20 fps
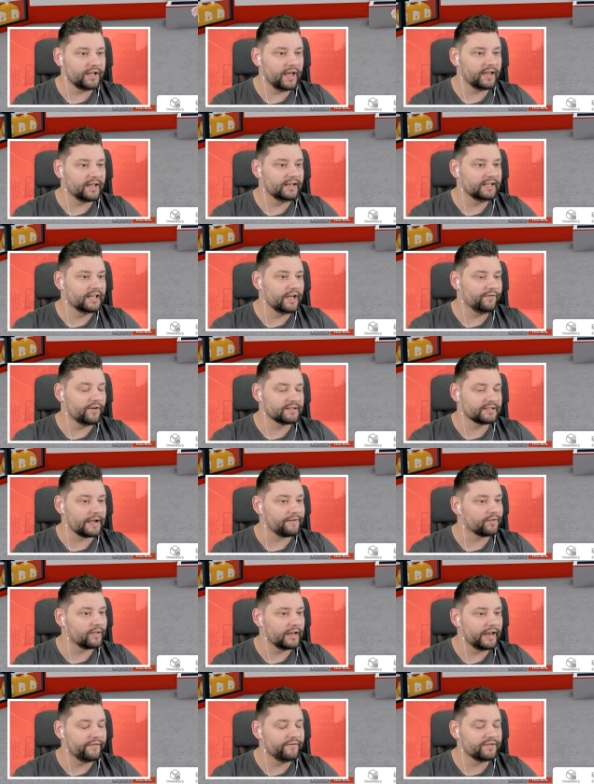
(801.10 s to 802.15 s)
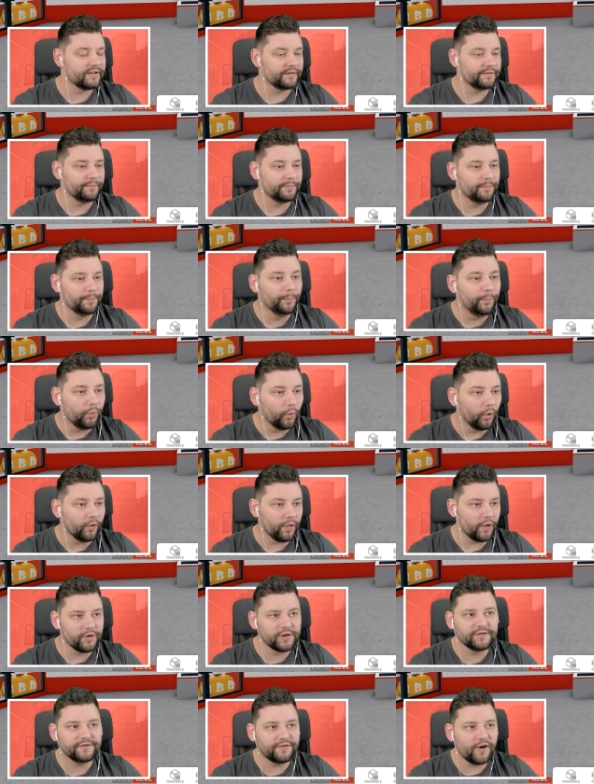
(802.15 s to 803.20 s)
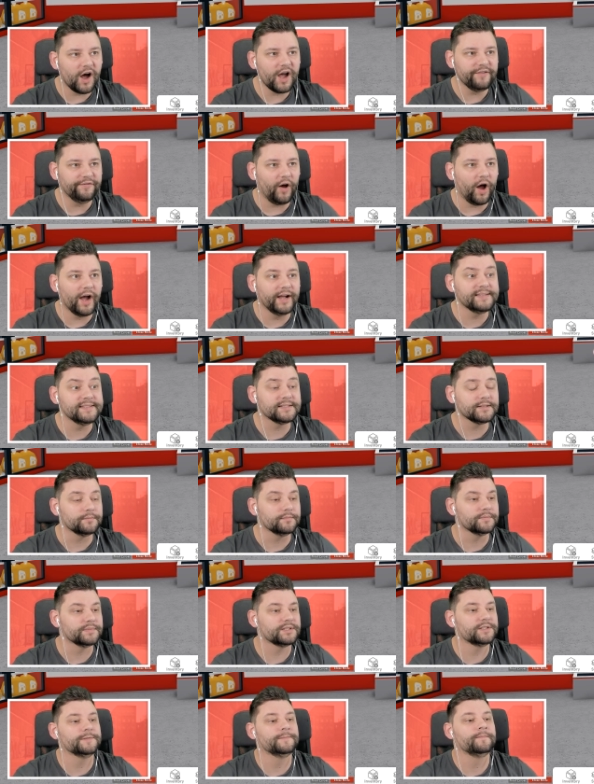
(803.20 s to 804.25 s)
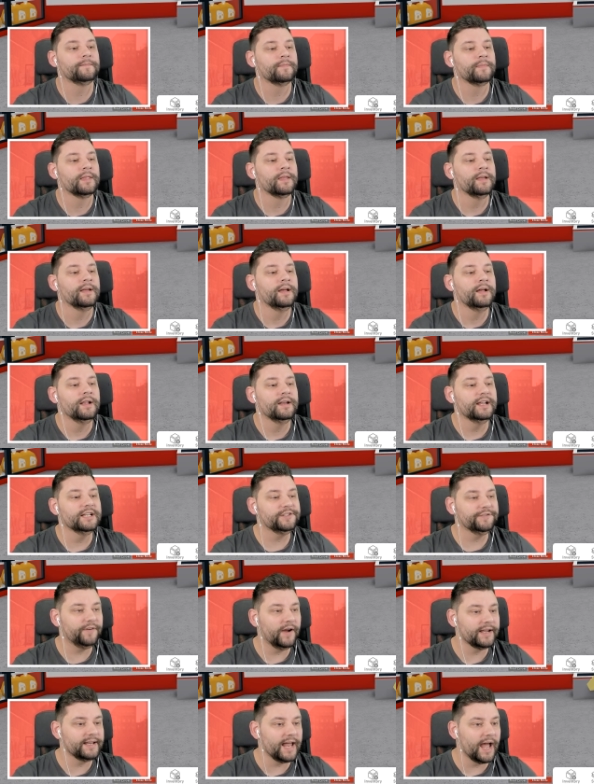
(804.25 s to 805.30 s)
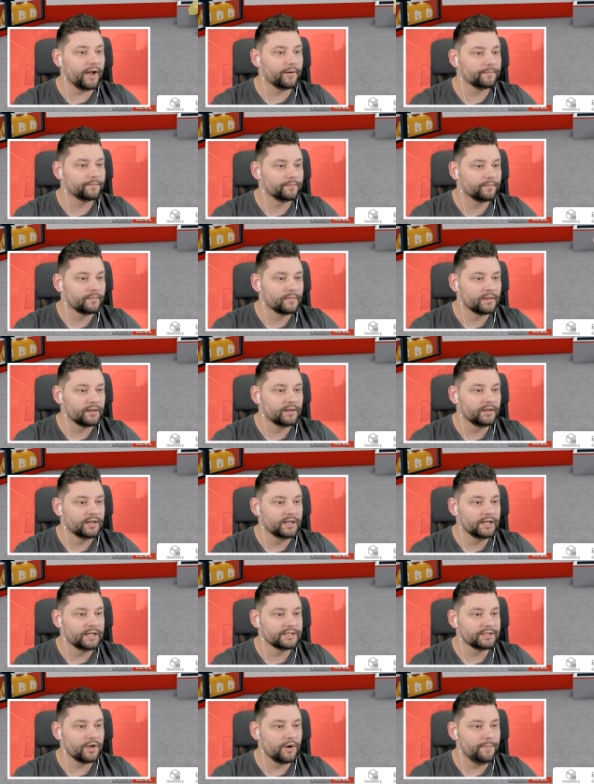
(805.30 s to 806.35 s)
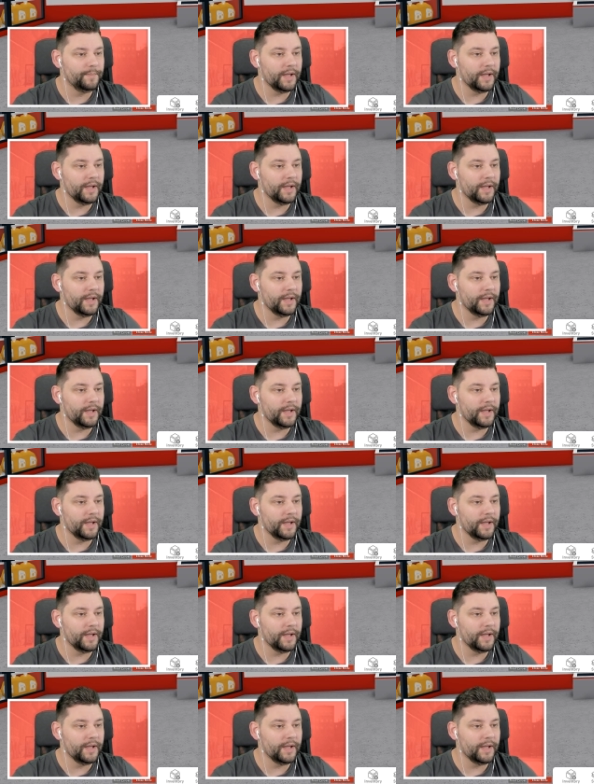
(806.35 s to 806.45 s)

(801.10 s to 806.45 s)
are they going to give us after they've bought those five items? Let's find out. So